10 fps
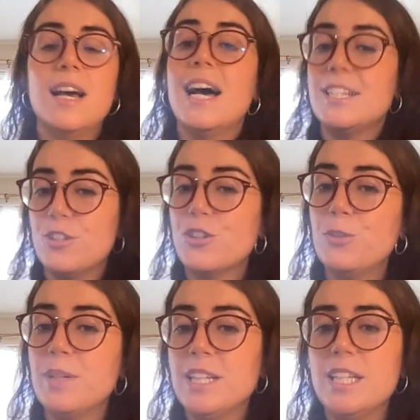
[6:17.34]
As
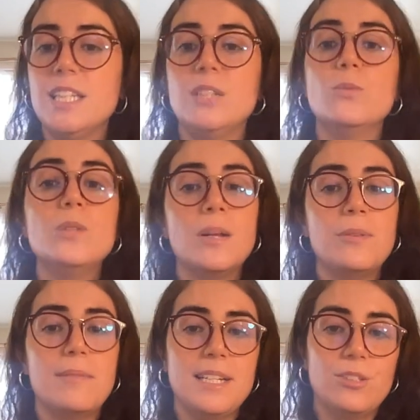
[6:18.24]
documented in Una
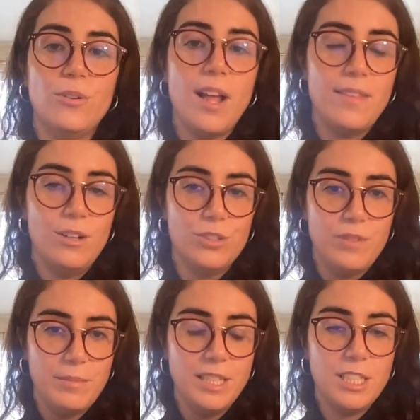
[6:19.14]
nueva historia de los
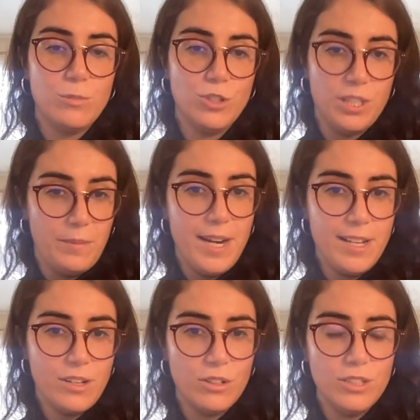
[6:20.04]
feminismos
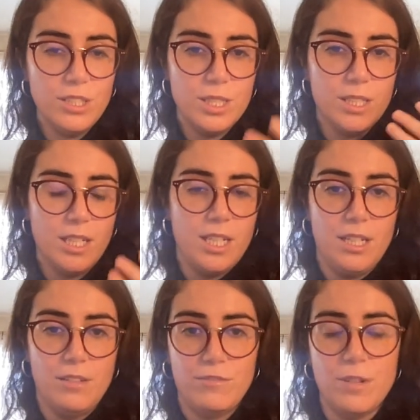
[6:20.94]
ibéricos
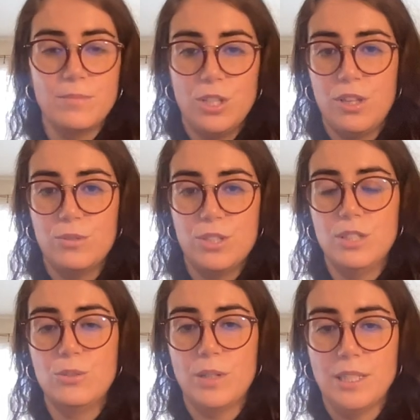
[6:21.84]
from
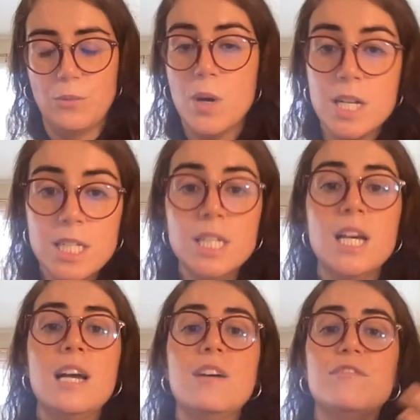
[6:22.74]
2021,
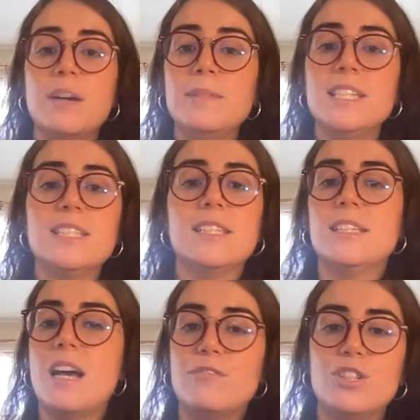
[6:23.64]
feminists and
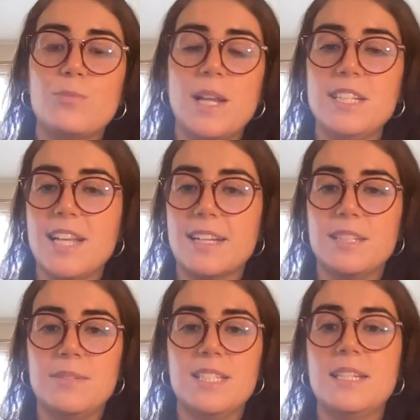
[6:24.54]
Afro-Spanish
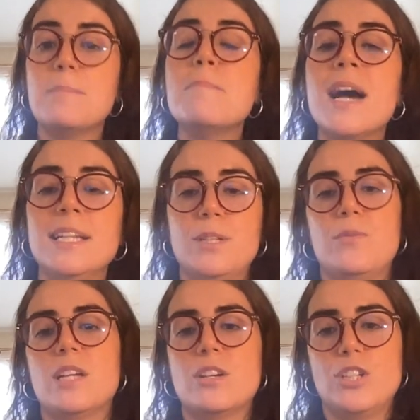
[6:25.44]
activists demand
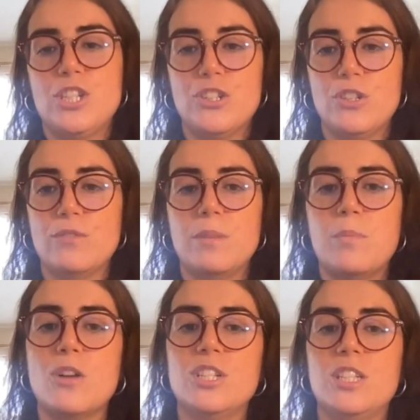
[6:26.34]
recognition of the
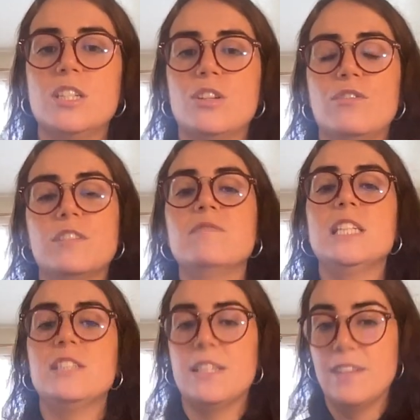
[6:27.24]
processes of
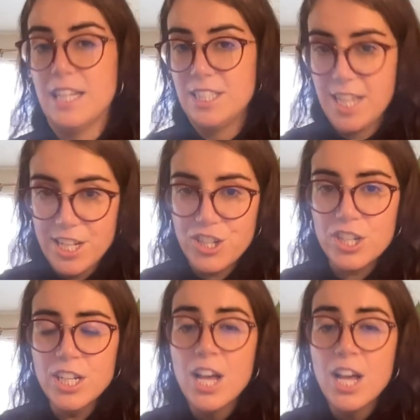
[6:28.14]
invisibilization